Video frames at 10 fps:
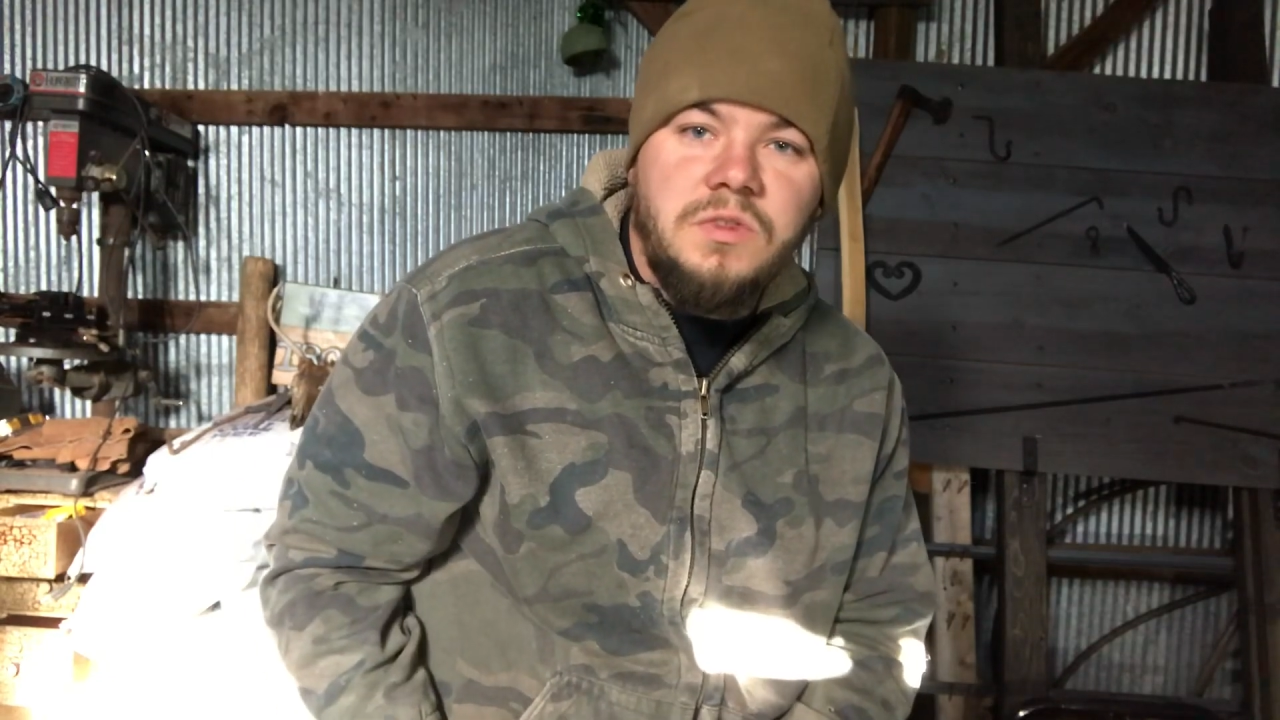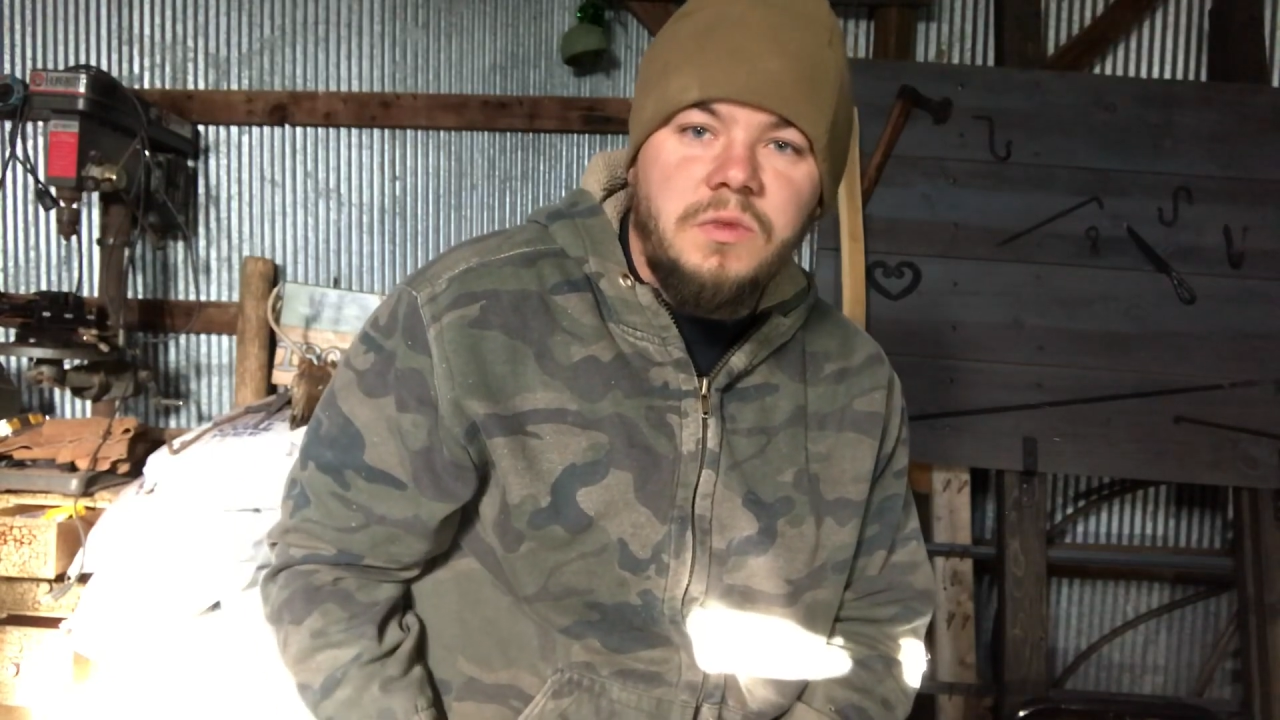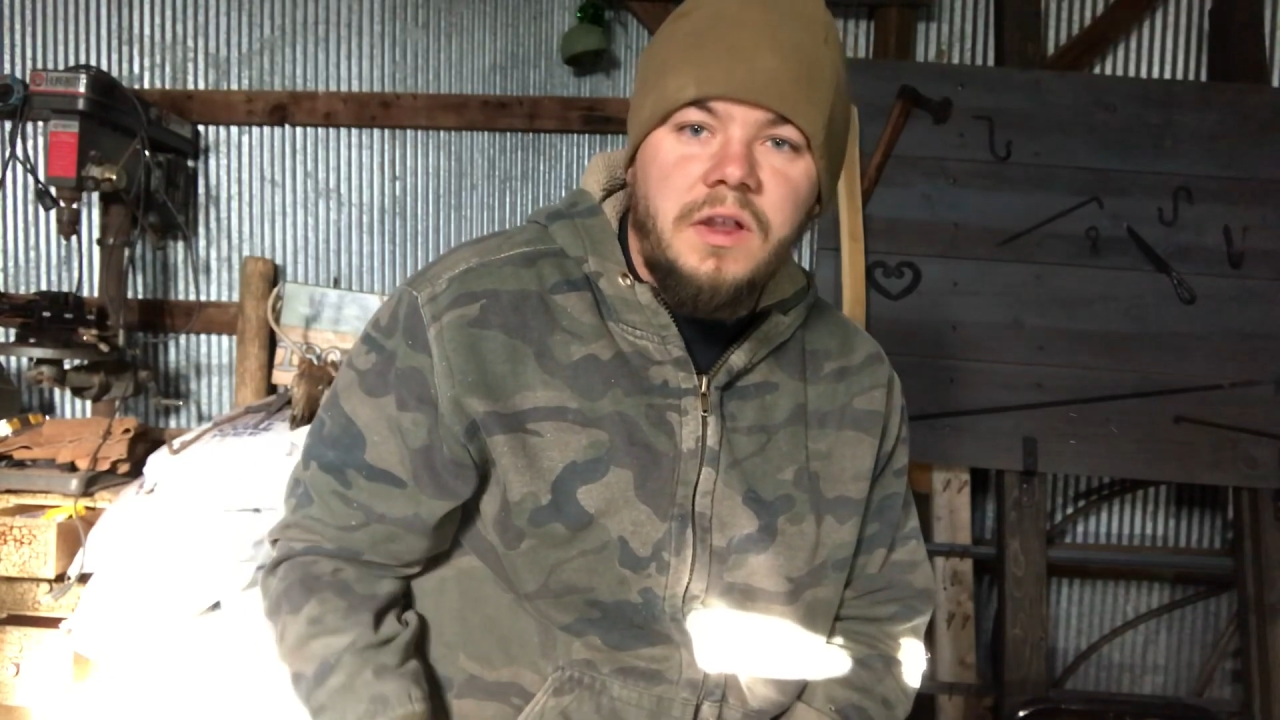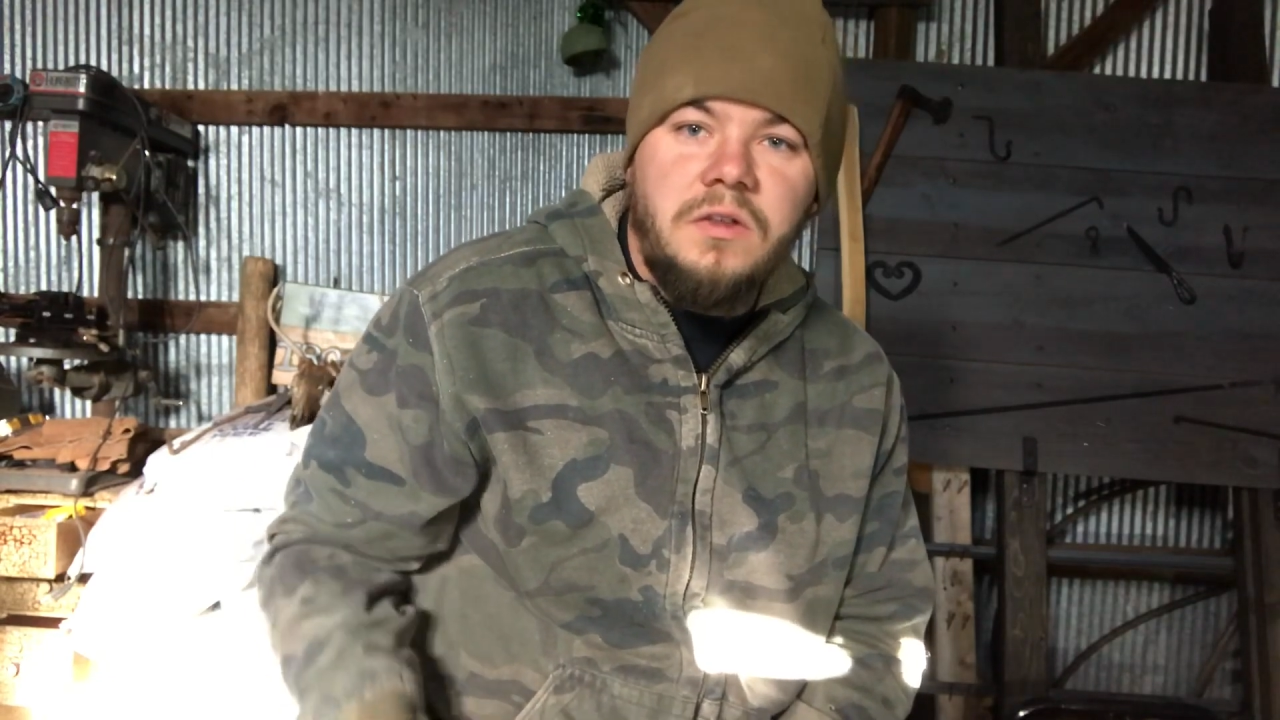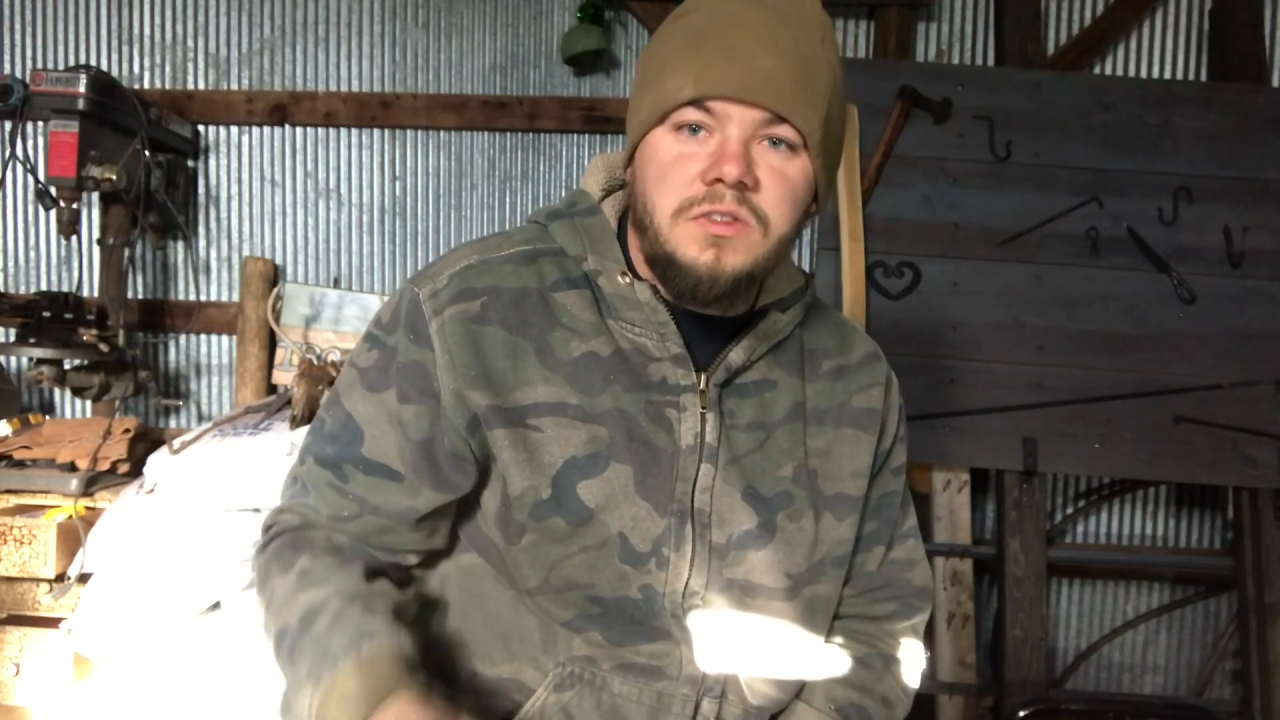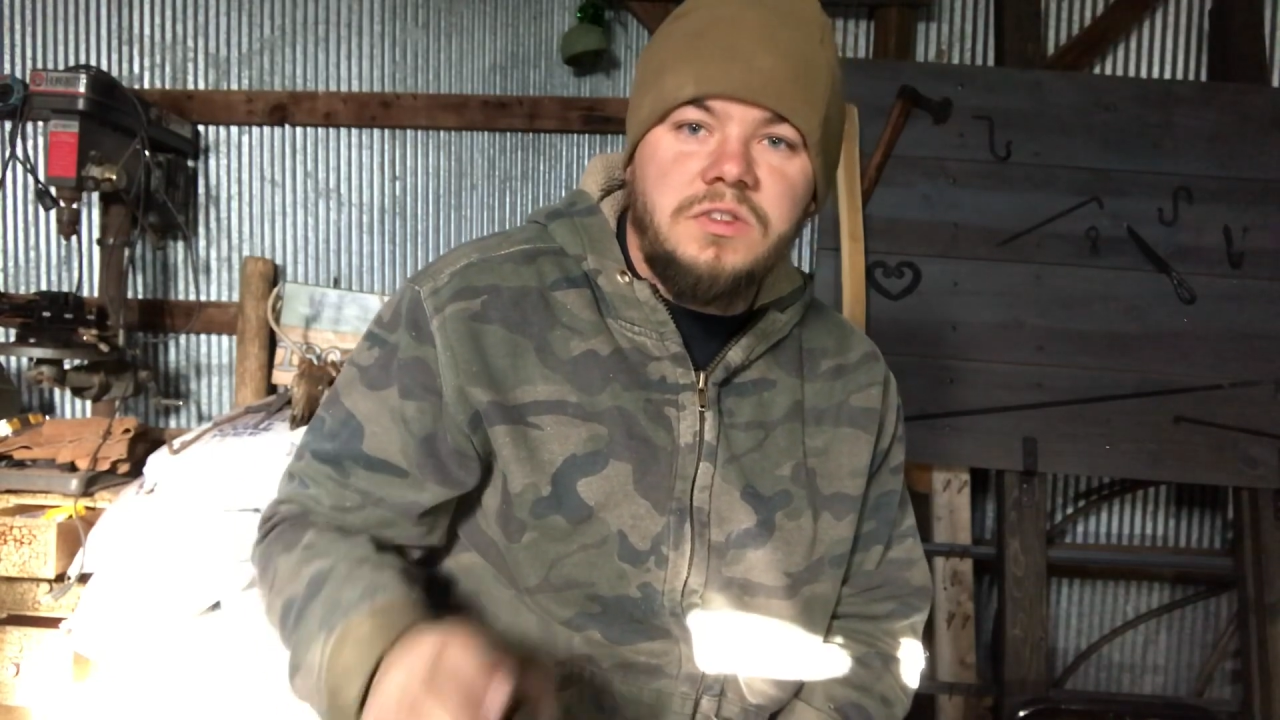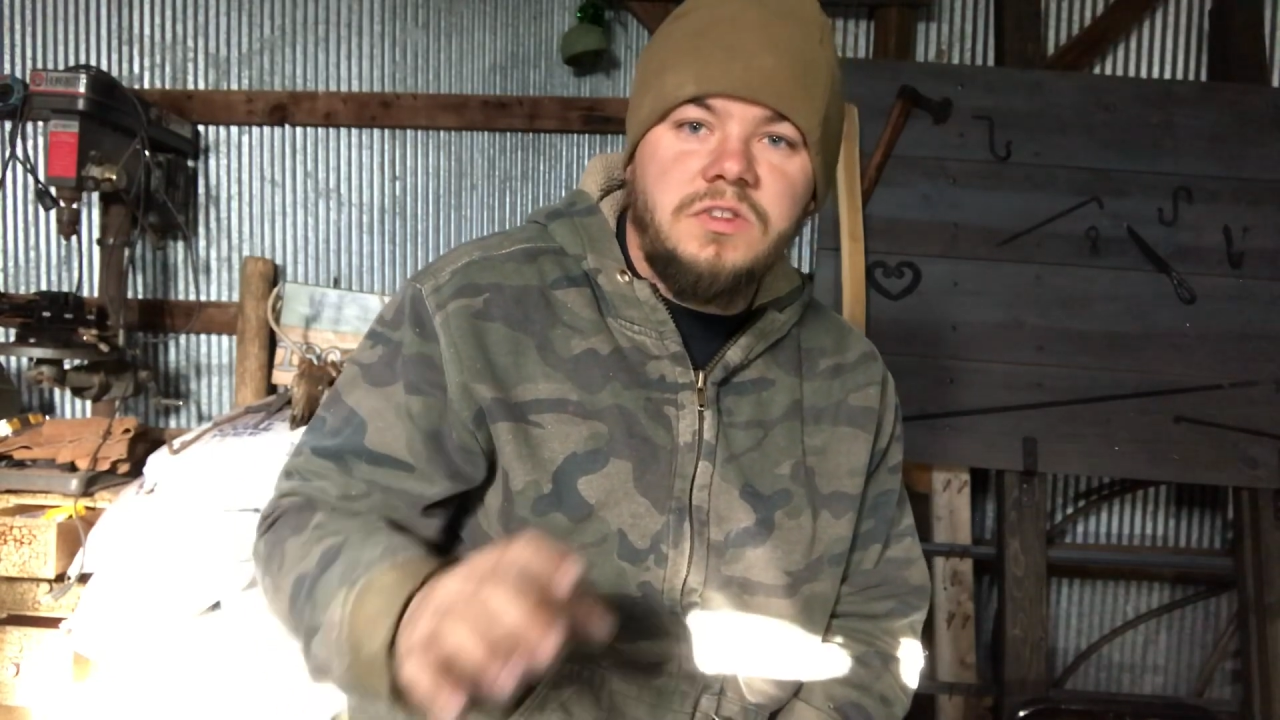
We are just